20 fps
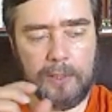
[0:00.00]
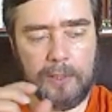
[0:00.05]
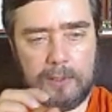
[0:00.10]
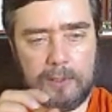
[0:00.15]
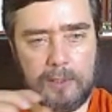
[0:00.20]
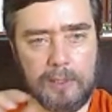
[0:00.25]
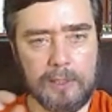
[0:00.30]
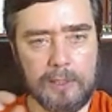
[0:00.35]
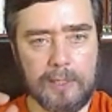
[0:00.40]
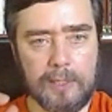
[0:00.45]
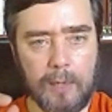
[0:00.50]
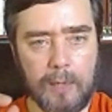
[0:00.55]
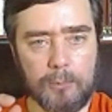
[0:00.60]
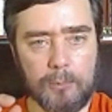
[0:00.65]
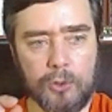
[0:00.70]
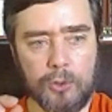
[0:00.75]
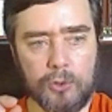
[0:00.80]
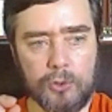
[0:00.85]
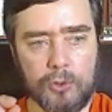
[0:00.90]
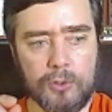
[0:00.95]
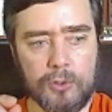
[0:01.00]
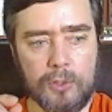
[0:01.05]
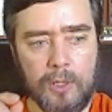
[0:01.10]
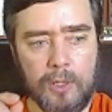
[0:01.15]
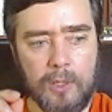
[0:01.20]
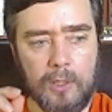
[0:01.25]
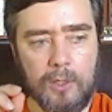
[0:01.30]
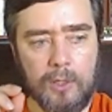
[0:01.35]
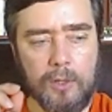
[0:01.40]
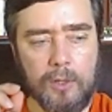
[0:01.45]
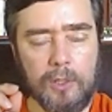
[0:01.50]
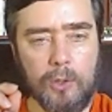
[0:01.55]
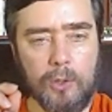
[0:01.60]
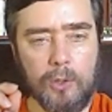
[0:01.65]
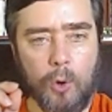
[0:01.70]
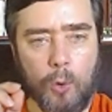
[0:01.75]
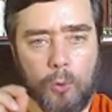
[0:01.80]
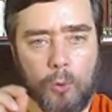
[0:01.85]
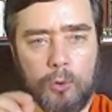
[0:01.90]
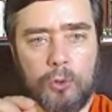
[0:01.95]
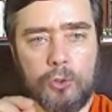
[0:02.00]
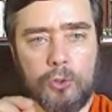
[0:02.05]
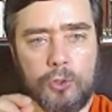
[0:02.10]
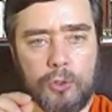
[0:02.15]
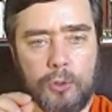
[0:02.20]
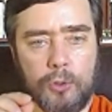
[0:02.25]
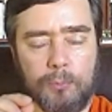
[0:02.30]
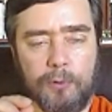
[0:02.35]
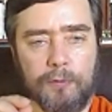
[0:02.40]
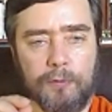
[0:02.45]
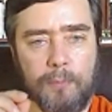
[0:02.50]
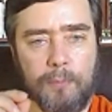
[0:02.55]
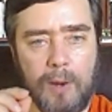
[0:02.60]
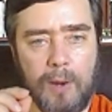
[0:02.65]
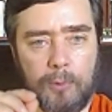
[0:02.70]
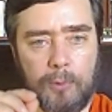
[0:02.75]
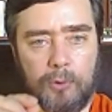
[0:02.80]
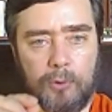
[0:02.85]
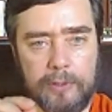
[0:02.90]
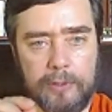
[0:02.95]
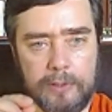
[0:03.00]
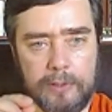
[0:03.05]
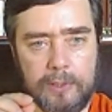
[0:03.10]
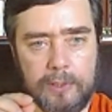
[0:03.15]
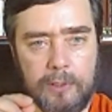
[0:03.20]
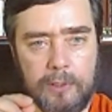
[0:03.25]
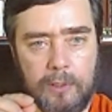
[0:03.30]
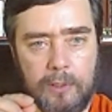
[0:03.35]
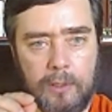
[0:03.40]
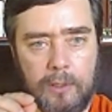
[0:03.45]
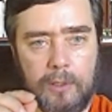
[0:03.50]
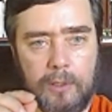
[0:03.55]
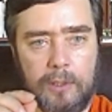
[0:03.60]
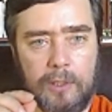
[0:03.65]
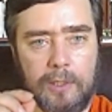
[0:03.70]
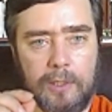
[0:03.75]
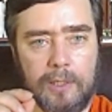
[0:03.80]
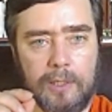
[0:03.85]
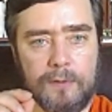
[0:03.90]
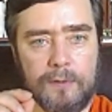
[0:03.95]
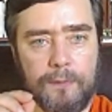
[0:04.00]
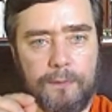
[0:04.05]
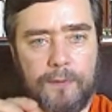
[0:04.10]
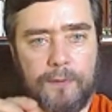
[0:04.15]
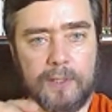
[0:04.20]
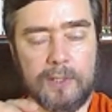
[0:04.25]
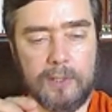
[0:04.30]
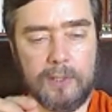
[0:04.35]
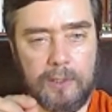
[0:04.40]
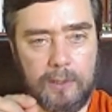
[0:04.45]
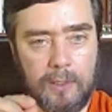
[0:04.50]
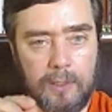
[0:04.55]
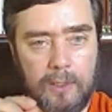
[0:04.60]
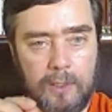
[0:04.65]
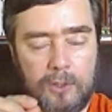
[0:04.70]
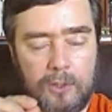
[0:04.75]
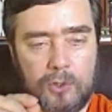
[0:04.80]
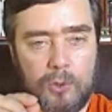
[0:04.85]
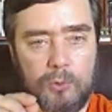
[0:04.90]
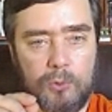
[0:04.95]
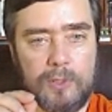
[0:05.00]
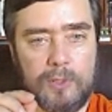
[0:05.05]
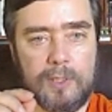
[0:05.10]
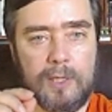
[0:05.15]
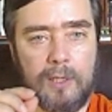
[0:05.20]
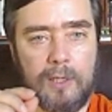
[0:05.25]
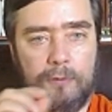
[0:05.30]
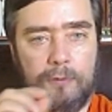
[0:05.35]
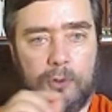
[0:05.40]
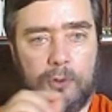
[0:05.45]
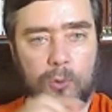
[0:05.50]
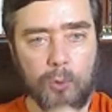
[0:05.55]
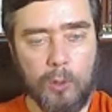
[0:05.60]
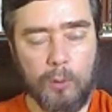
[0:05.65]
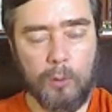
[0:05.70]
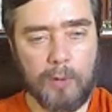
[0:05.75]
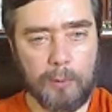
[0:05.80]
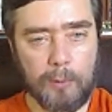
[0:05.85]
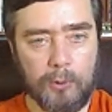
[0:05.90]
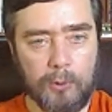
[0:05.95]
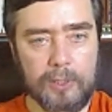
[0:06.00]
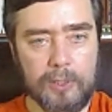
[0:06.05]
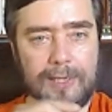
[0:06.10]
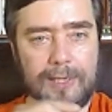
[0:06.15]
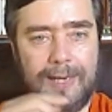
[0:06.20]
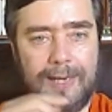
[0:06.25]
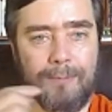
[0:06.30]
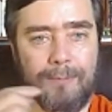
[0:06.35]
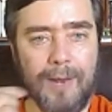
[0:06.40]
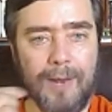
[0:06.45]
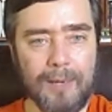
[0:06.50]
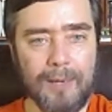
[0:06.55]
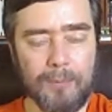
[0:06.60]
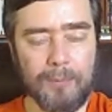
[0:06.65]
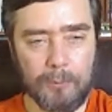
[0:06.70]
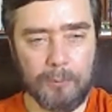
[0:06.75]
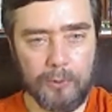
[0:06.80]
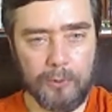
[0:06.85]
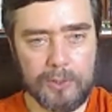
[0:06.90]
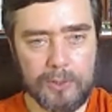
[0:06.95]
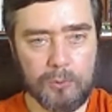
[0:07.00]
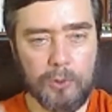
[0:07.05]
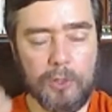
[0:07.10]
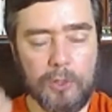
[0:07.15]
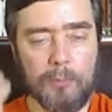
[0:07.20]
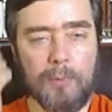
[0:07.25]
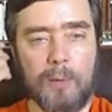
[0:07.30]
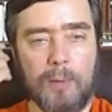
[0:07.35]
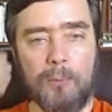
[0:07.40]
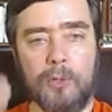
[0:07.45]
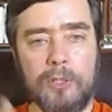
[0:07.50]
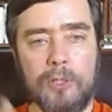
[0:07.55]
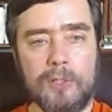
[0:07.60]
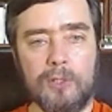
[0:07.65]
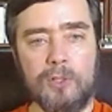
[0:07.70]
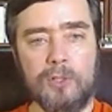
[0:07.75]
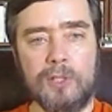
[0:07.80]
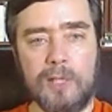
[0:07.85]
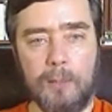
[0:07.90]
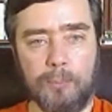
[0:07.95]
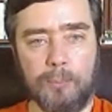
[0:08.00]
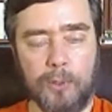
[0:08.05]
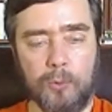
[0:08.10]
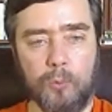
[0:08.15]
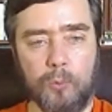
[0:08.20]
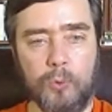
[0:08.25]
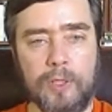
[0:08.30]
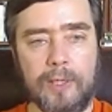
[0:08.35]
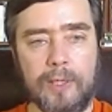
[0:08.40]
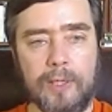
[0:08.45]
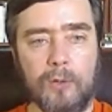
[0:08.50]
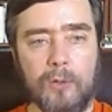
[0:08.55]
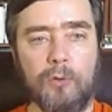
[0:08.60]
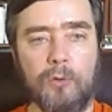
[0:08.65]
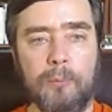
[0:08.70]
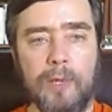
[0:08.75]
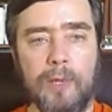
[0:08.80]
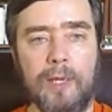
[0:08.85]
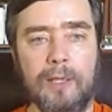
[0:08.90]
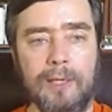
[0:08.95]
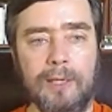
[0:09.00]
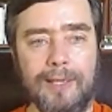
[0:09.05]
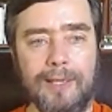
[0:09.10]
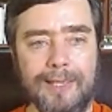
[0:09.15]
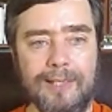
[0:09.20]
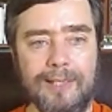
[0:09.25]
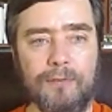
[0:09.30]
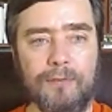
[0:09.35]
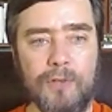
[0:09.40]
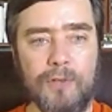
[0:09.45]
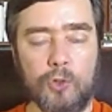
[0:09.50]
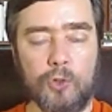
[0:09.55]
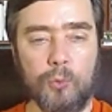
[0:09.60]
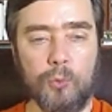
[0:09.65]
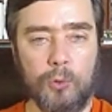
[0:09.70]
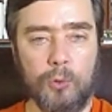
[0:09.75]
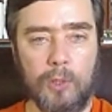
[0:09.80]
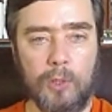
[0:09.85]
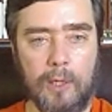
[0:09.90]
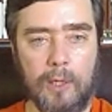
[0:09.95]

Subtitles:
of these gap junctions, the ownership of memories gets fuzzy. So instead of your memories and my memories, when the memories are separate, we can remain individual.